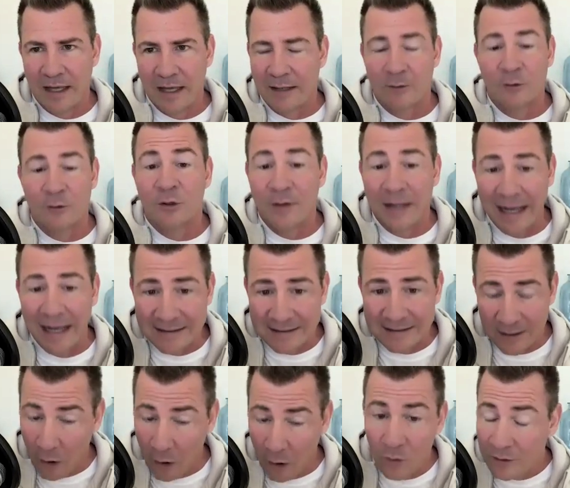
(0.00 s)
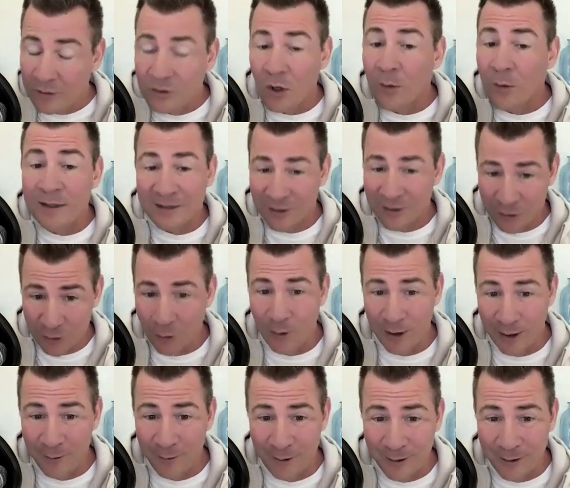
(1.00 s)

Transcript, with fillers: I don't do that. It's like, oh, there's always a story,